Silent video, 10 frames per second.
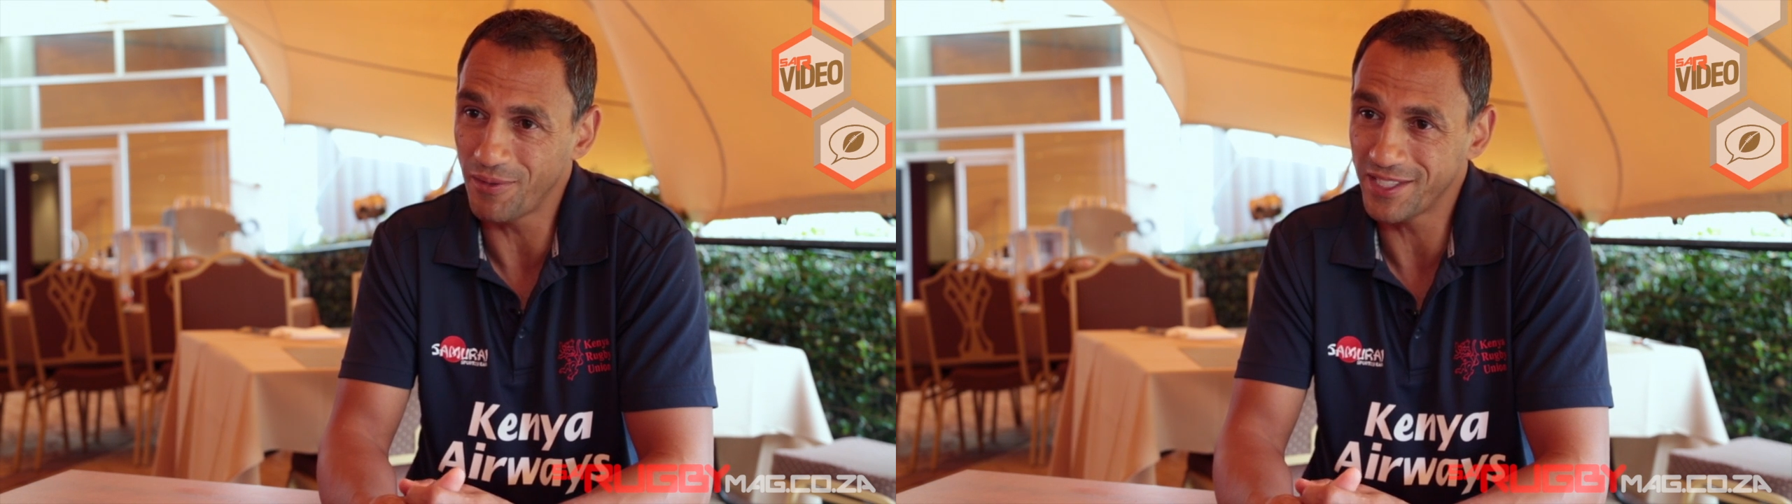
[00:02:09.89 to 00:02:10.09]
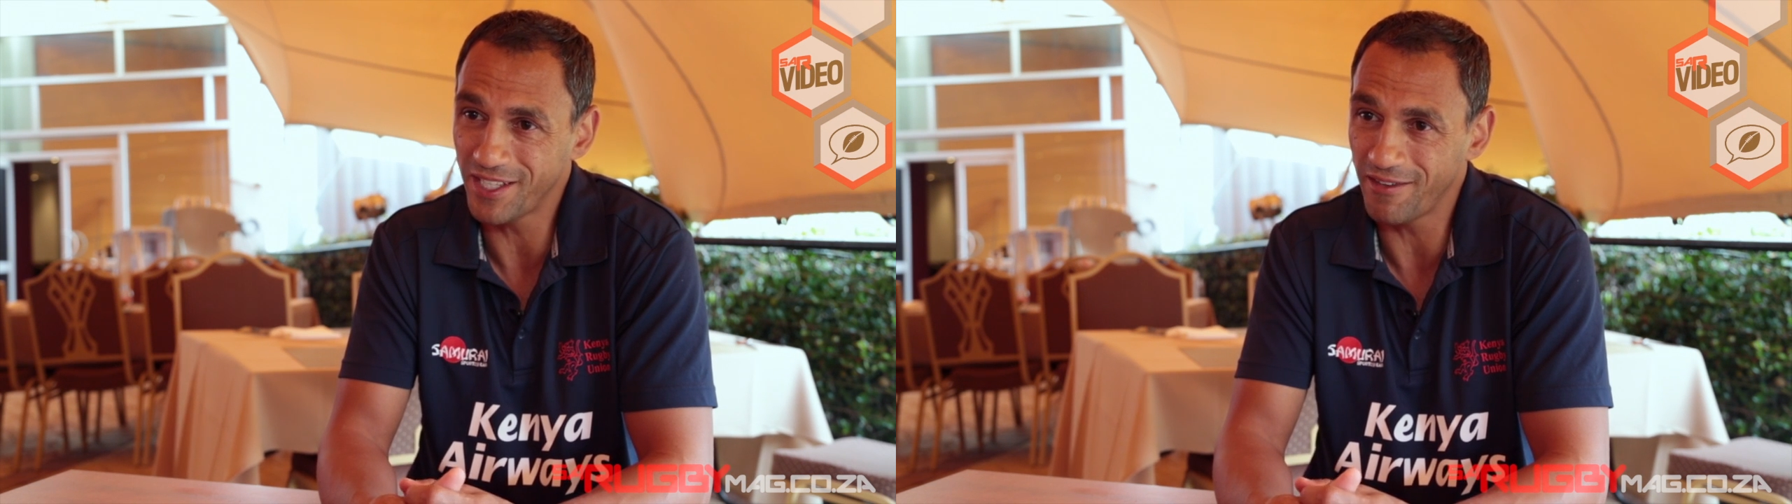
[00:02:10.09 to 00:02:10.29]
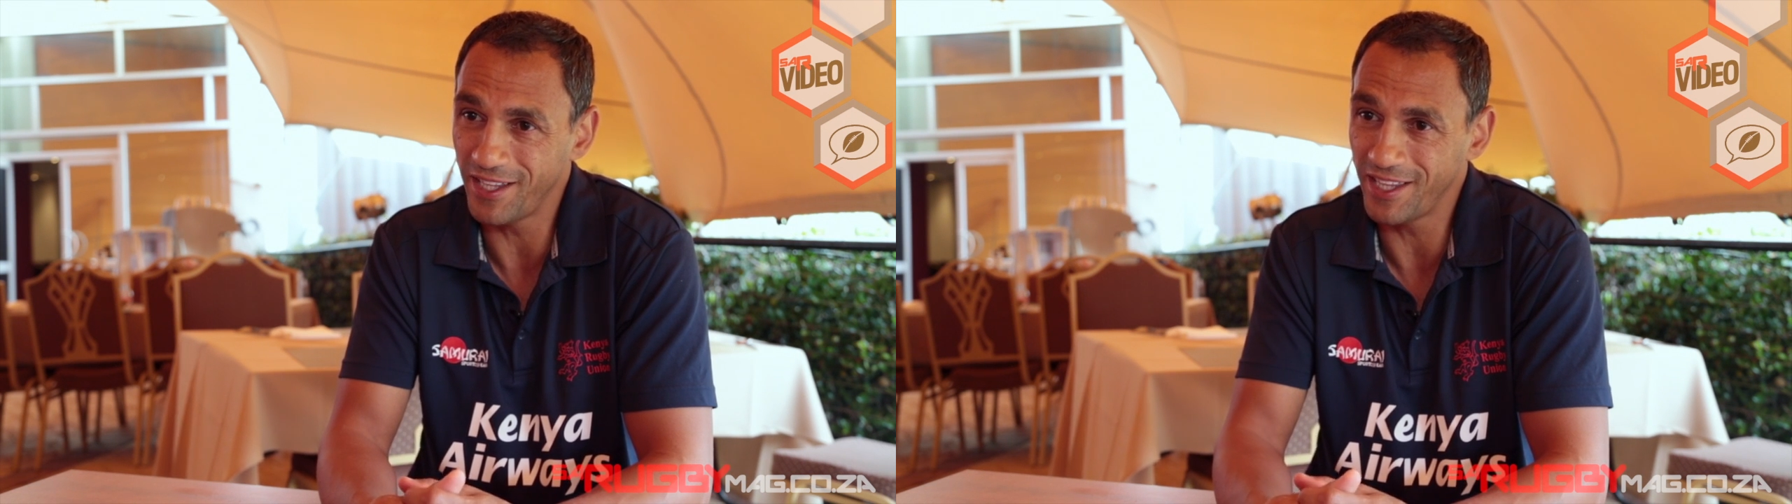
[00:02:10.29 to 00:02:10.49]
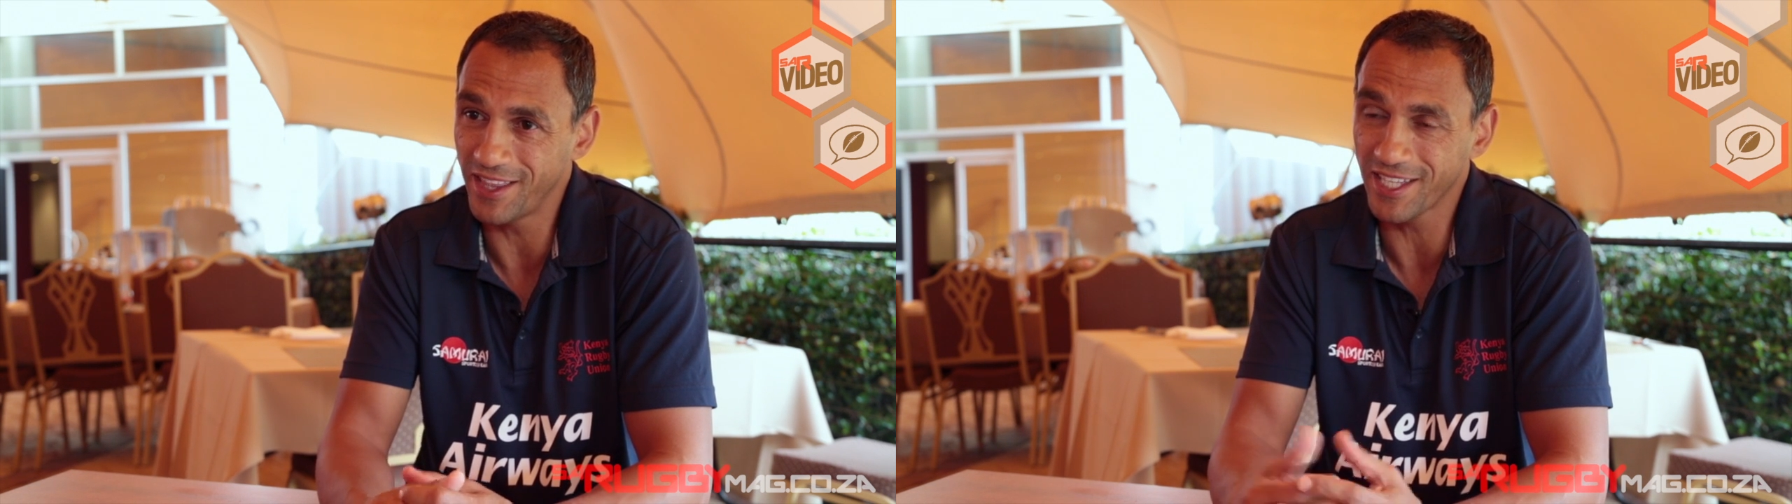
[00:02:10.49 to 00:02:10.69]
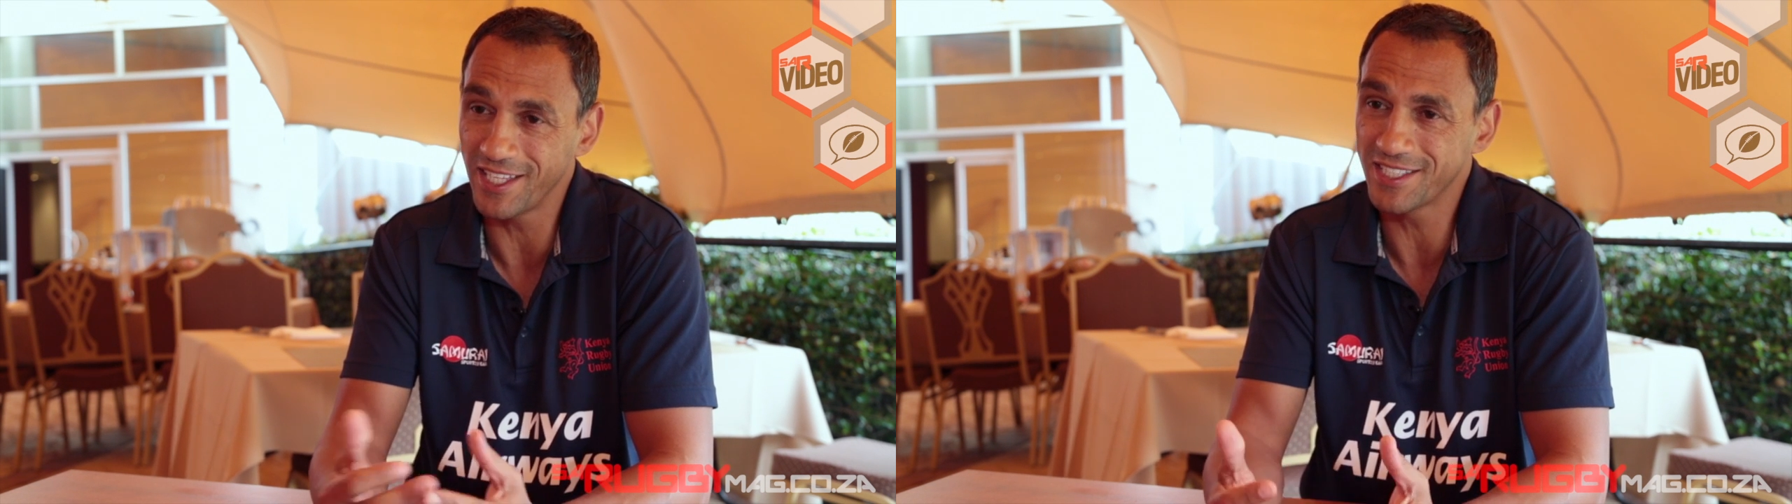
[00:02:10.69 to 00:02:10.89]
for myself that in
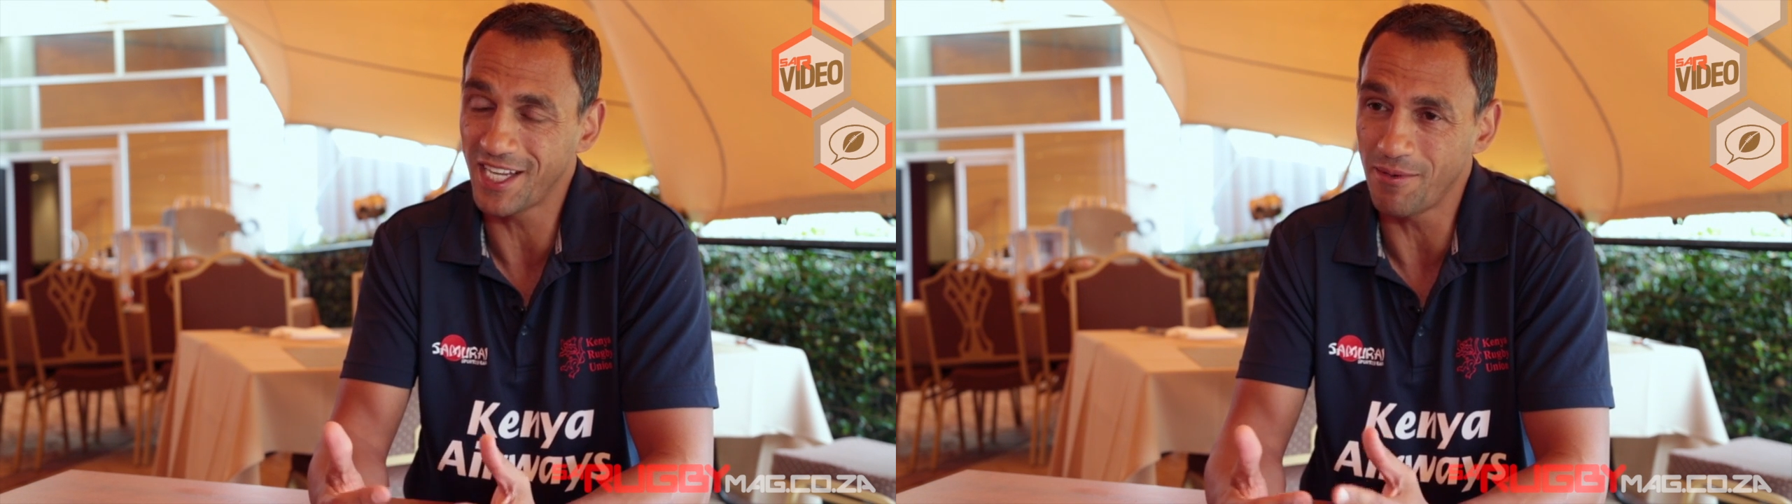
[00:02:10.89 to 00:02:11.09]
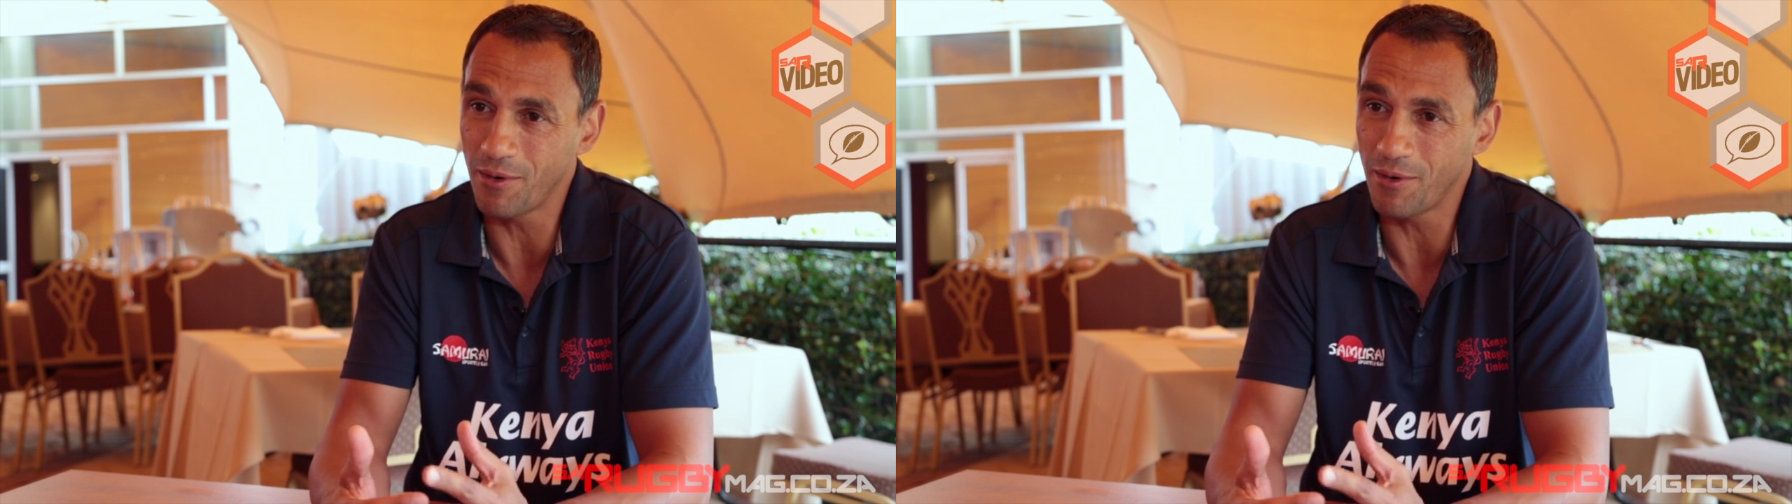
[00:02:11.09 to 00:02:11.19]
3 years' time